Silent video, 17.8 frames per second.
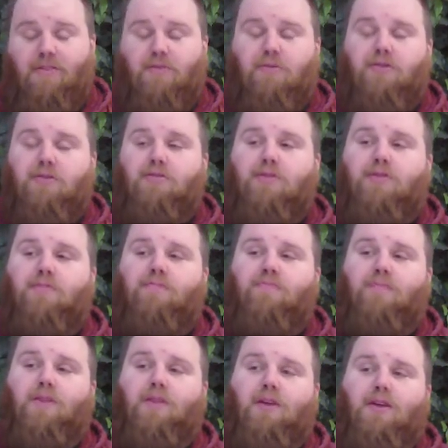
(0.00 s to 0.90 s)
the wound.
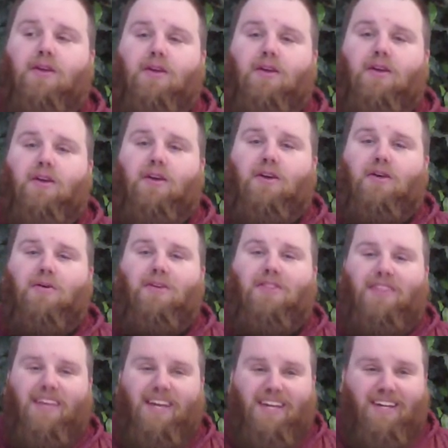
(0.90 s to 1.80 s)

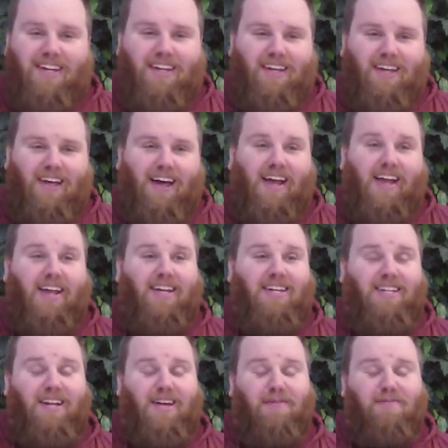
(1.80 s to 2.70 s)
But then I
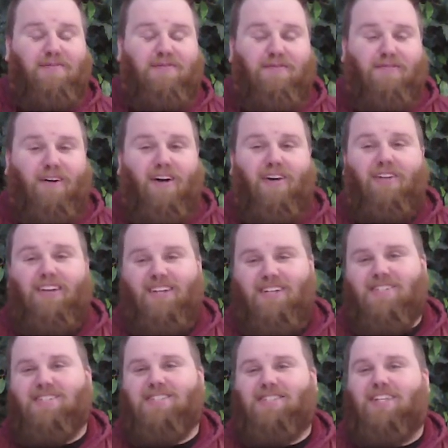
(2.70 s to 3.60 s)
ended up falling
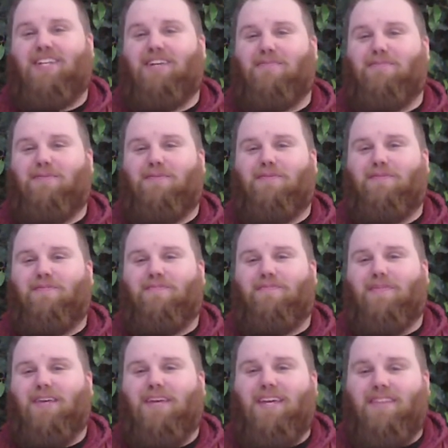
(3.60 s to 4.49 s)
asleep
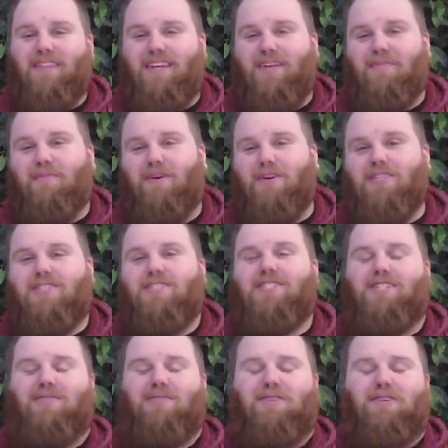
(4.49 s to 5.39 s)
in the
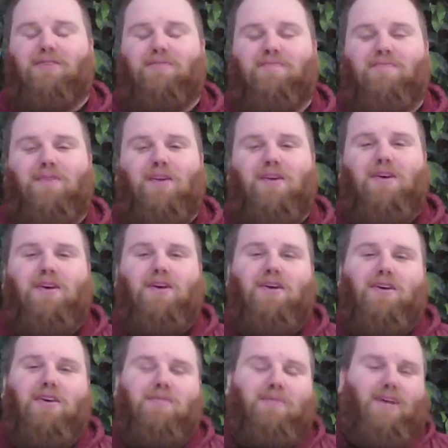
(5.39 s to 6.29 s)
emergency room
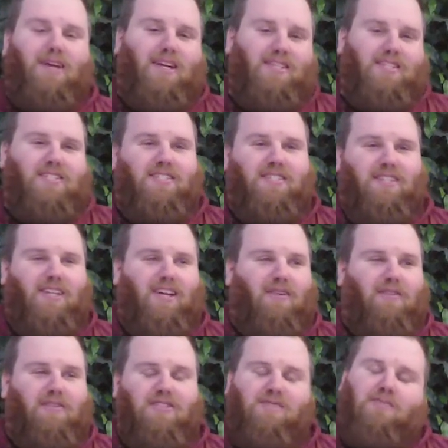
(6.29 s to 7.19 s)
because
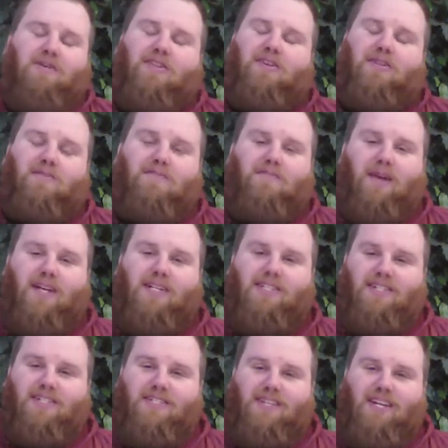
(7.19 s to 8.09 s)
there were some other
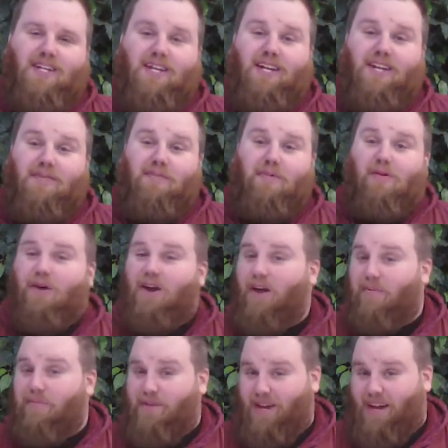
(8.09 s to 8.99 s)
patients that needed more
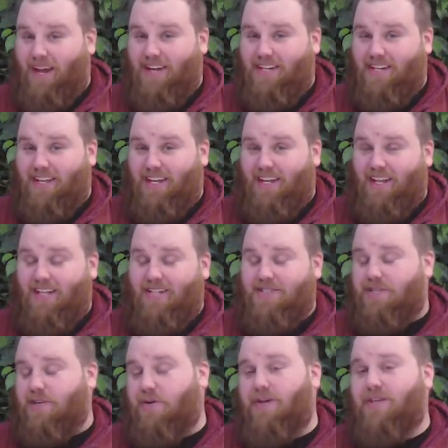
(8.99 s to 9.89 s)
help than I did.
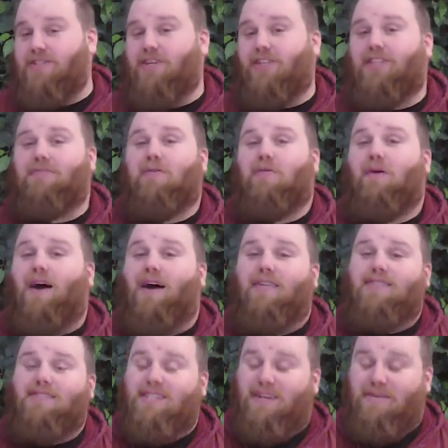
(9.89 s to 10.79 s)
And so it took them a
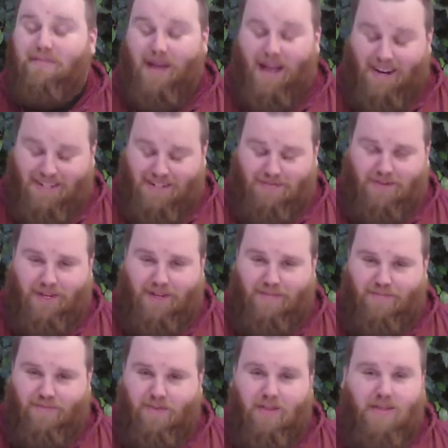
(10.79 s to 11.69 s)
while to get back to
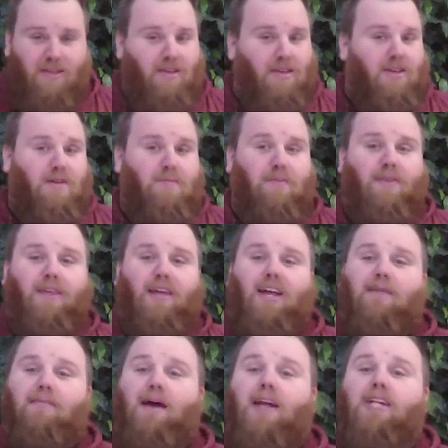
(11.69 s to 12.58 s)
me. But they
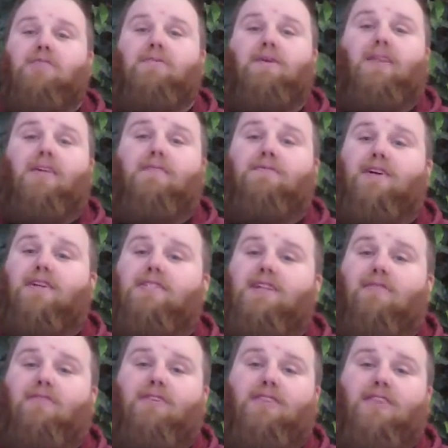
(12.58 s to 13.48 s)
got back to me, they
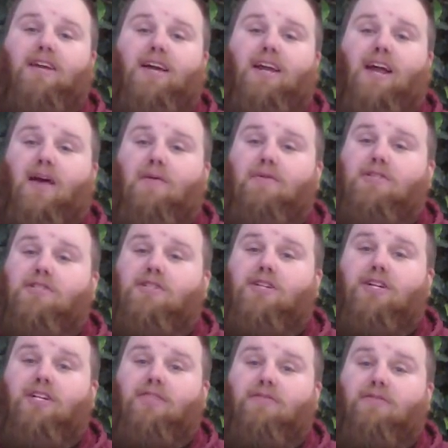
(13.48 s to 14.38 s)
fixed everything, and I was
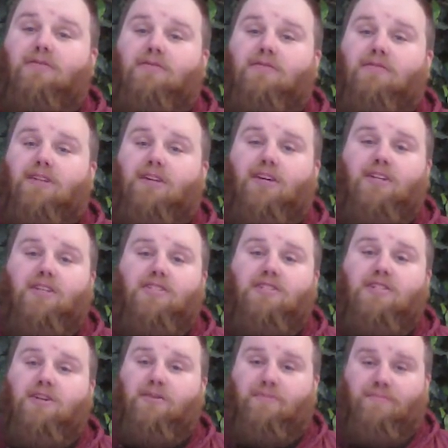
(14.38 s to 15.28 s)
good. Good
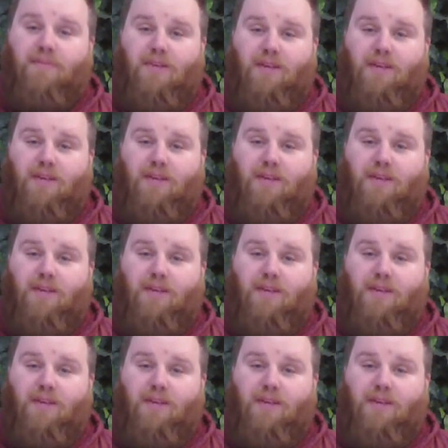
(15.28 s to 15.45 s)
as new.